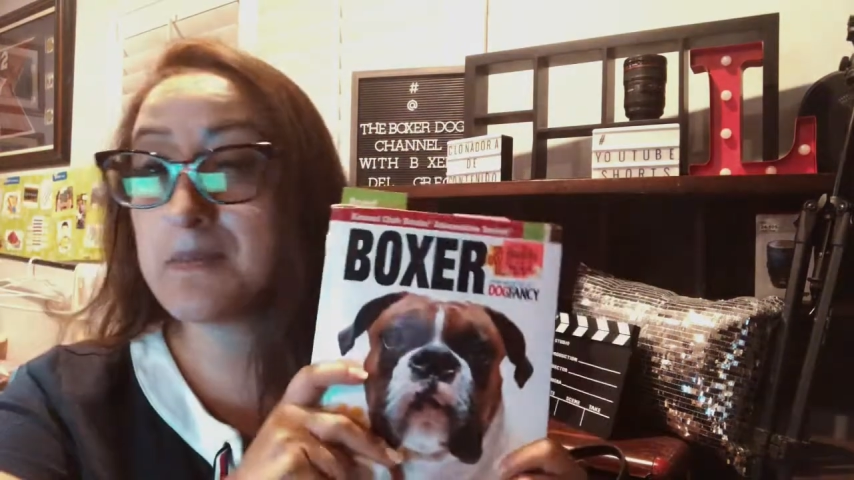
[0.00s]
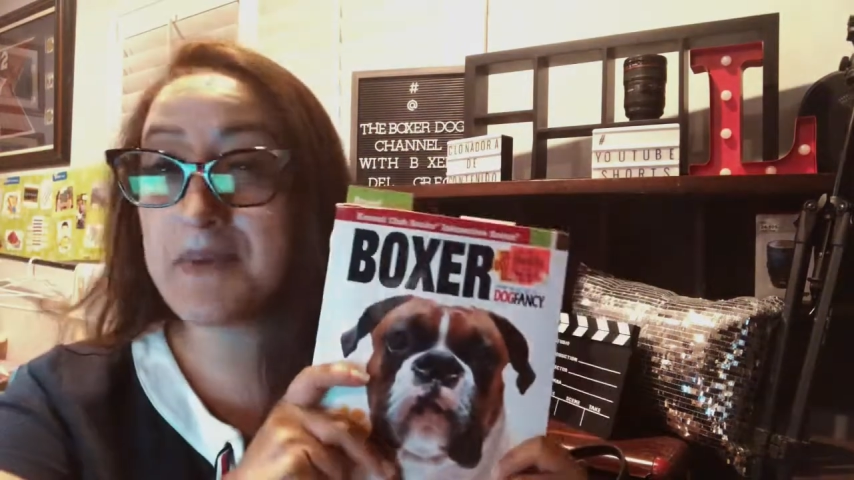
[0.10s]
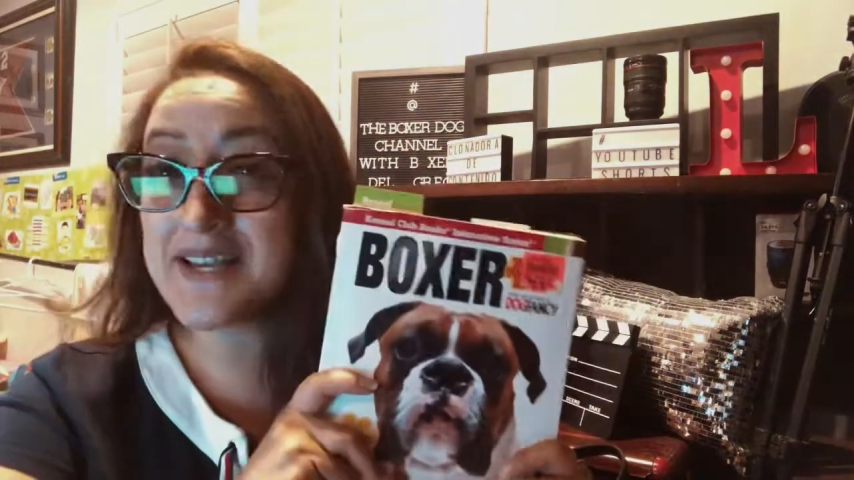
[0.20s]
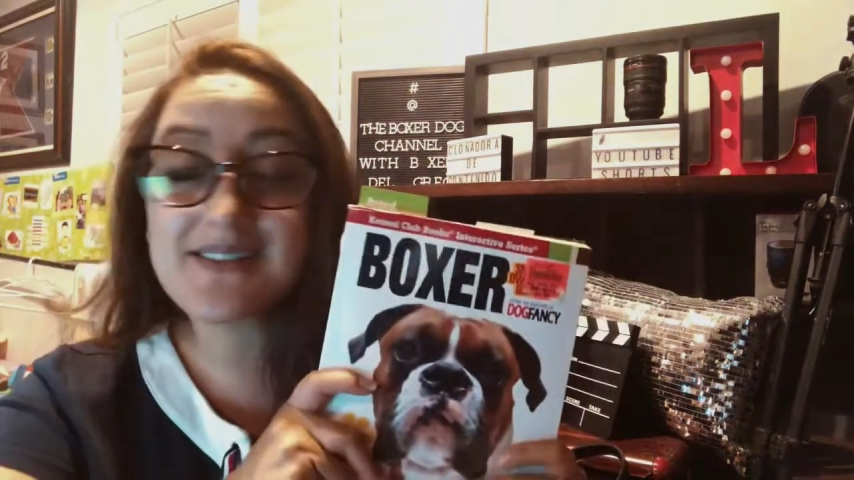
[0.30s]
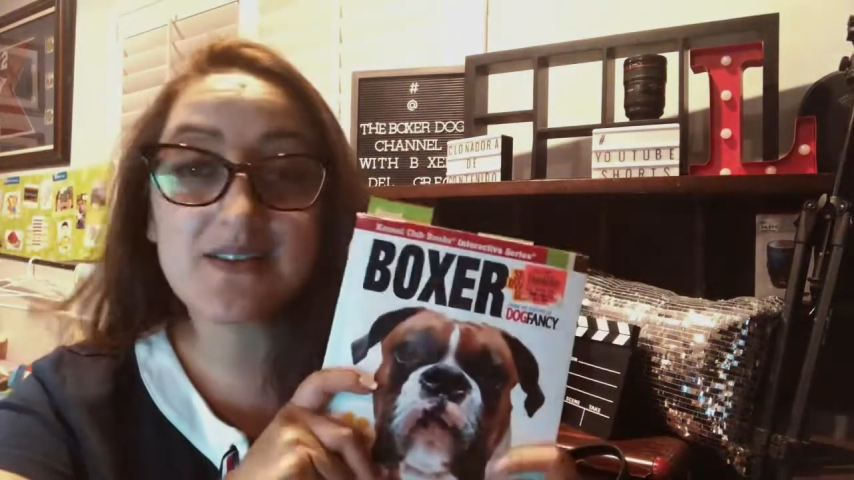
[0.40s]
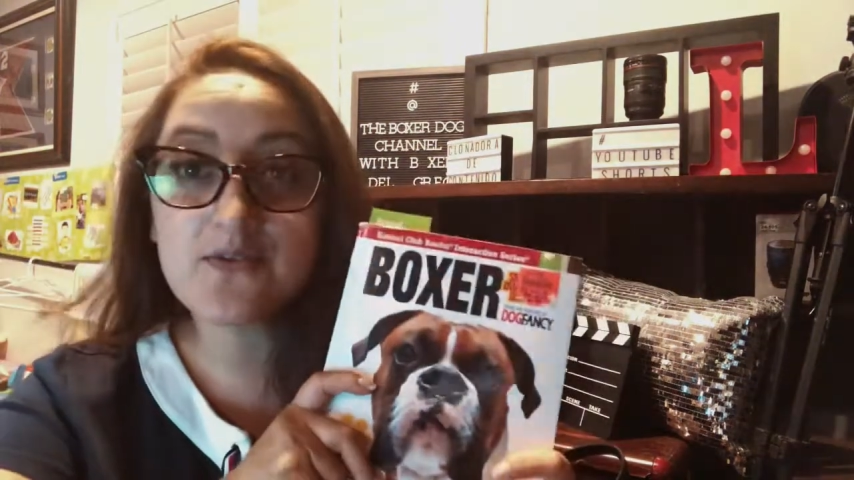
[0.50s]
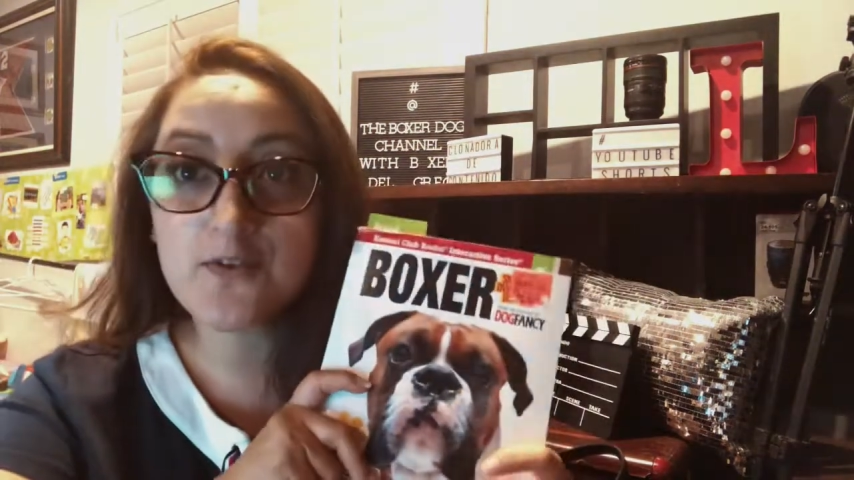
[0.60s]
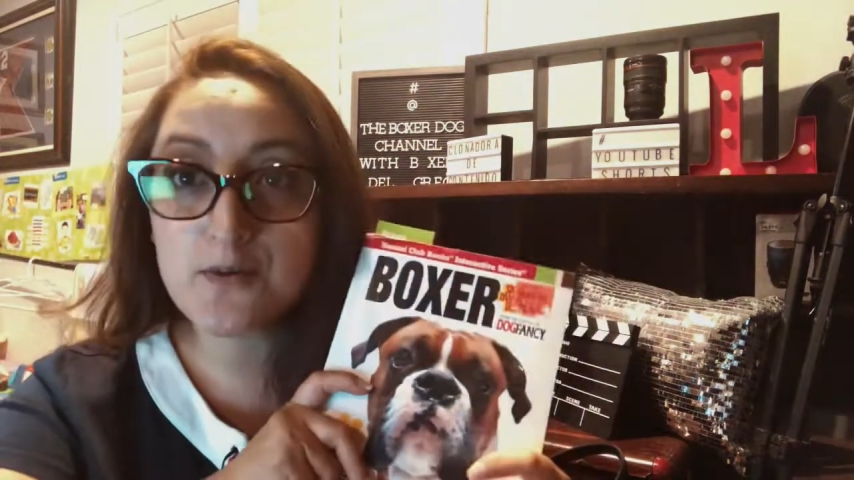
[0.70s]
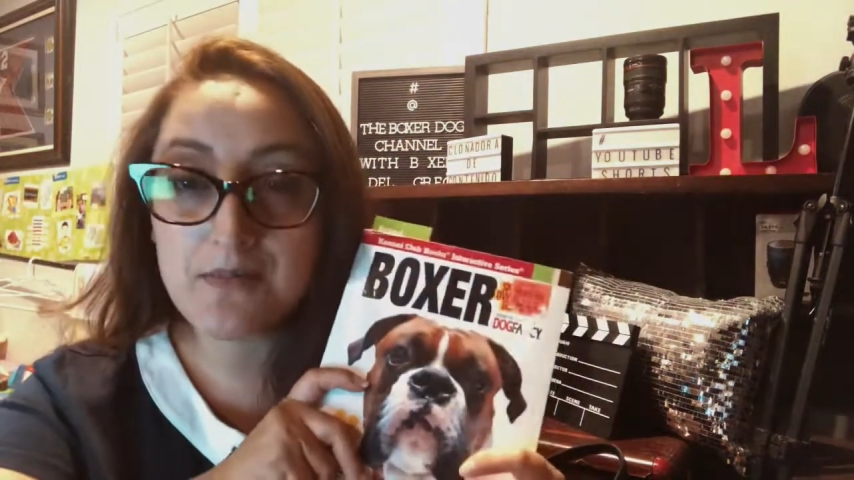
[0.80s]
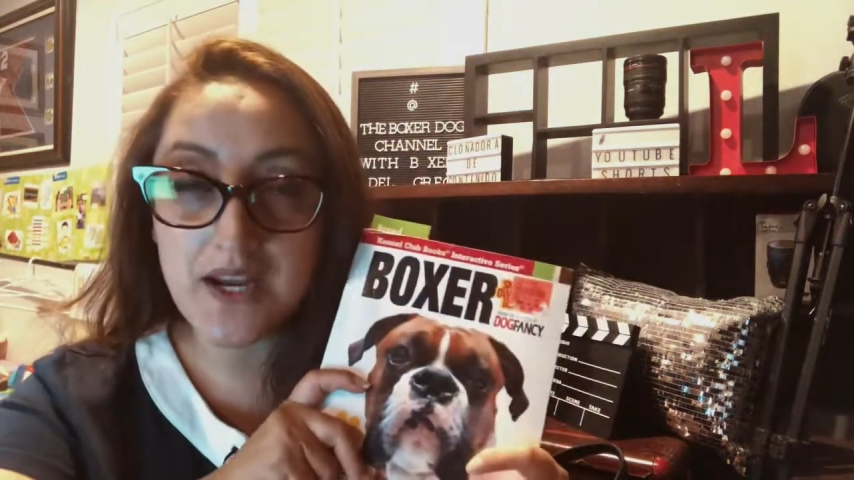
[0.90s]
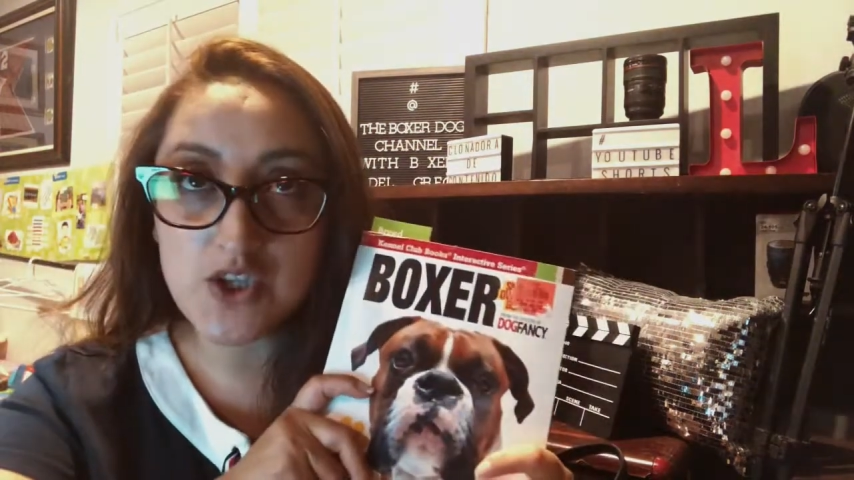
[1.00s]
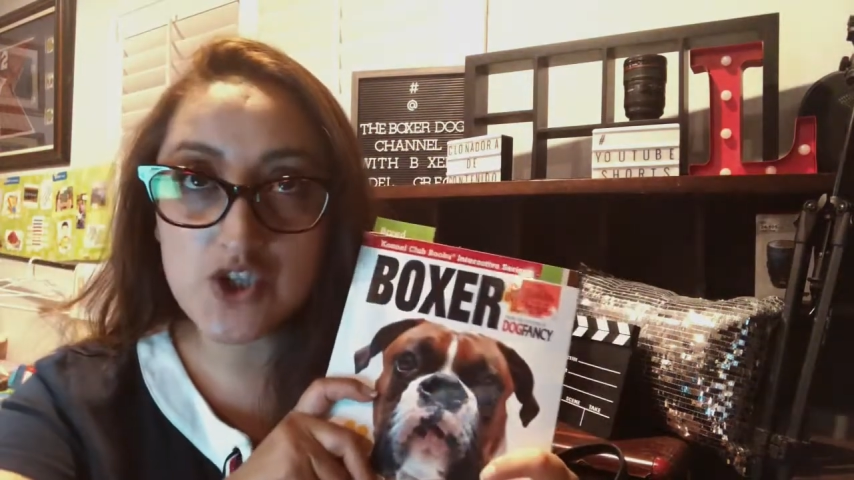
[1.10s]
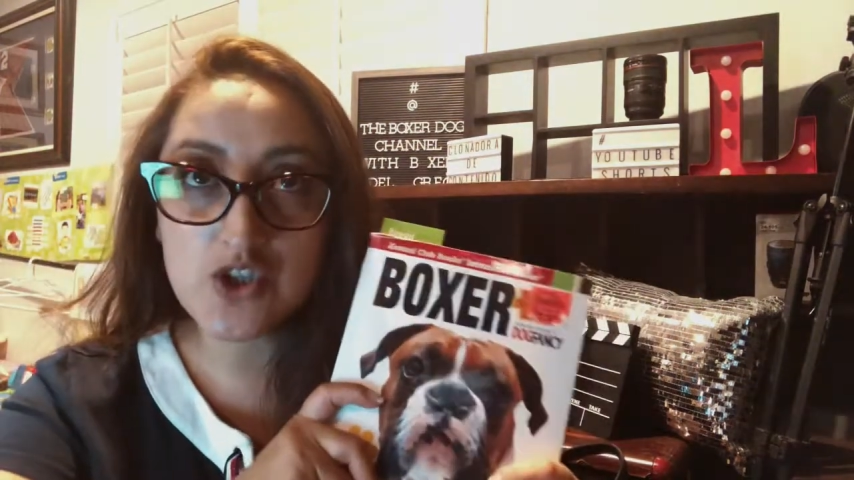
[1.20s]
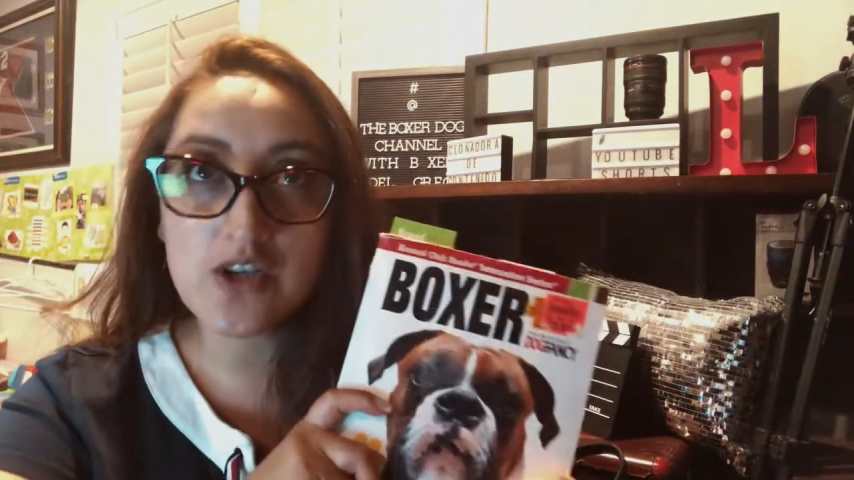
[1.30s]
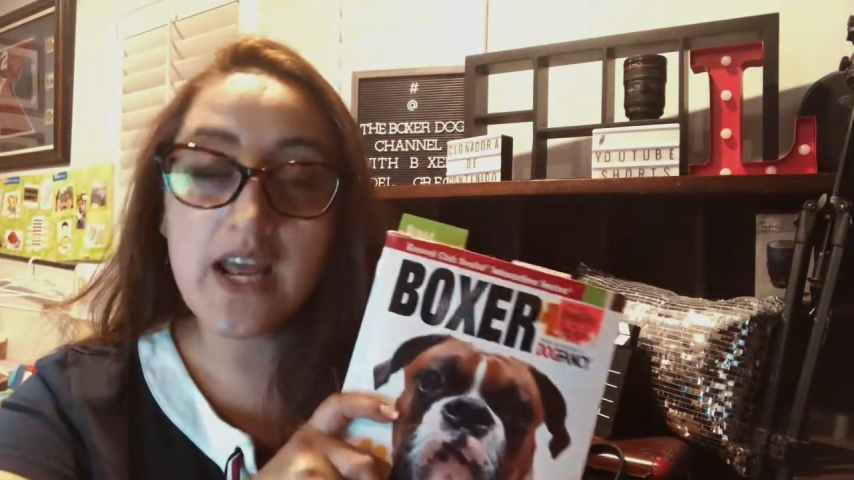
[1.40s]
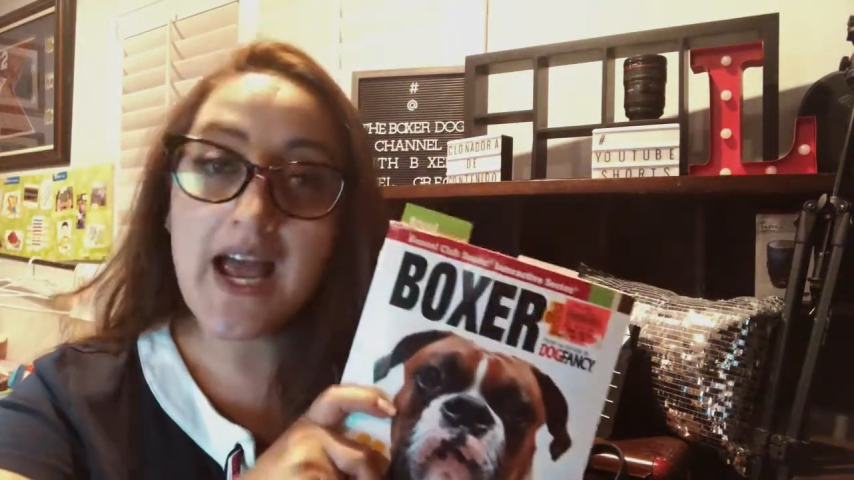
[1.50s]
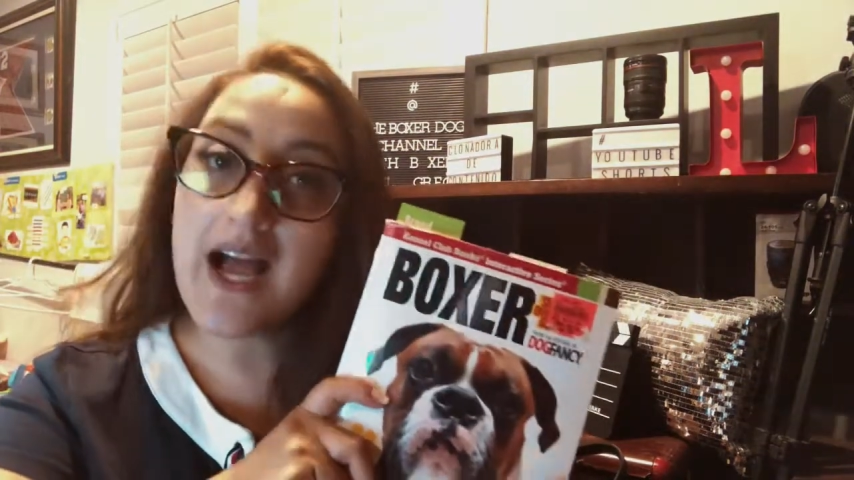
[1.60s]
best information.